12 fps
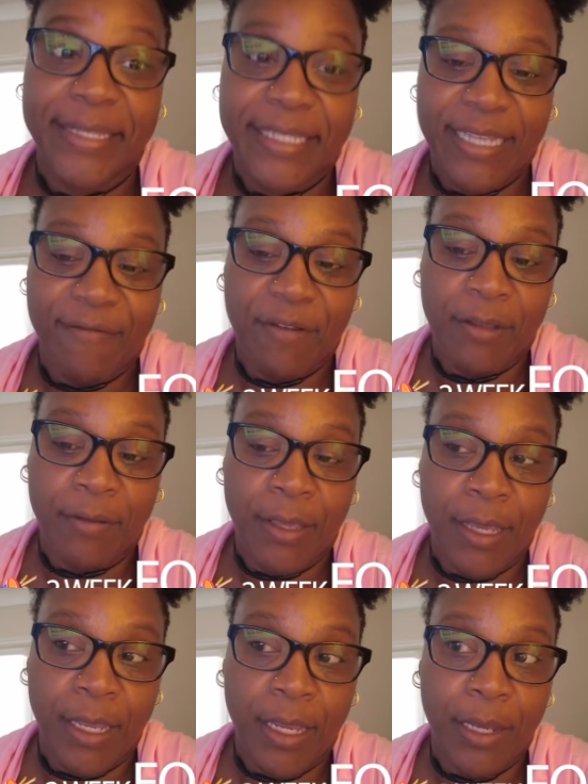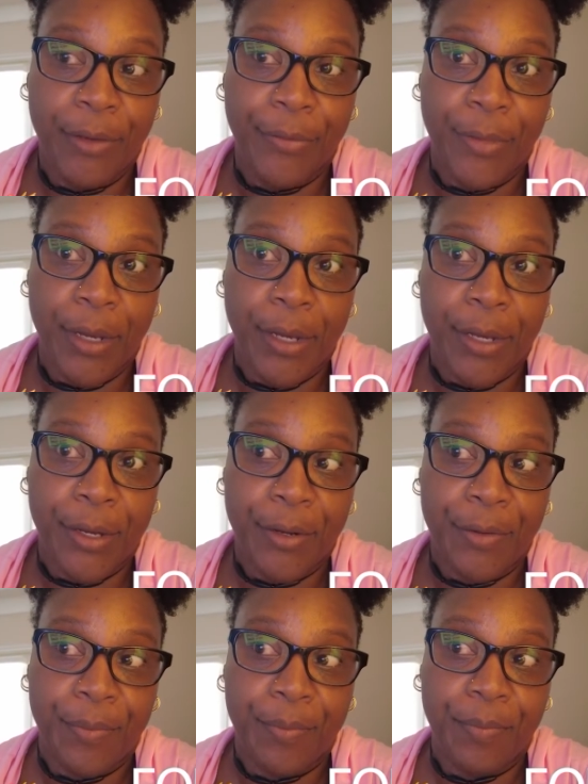definitely
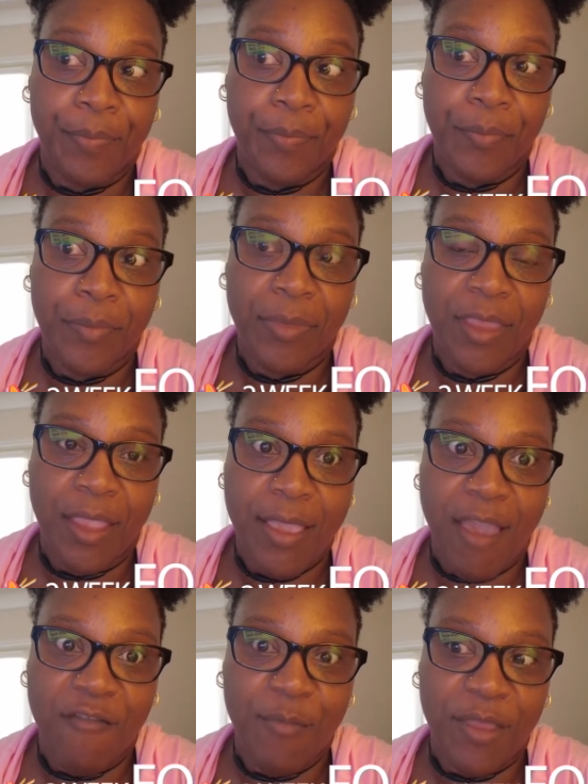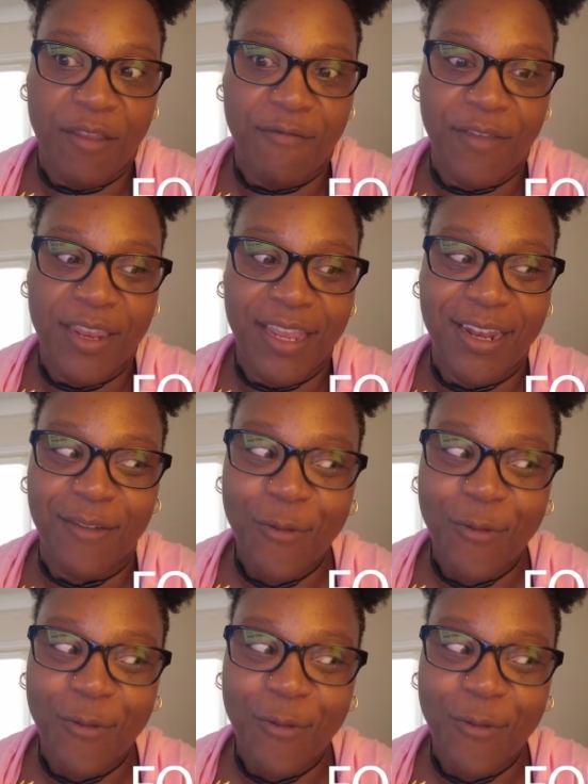have benefited.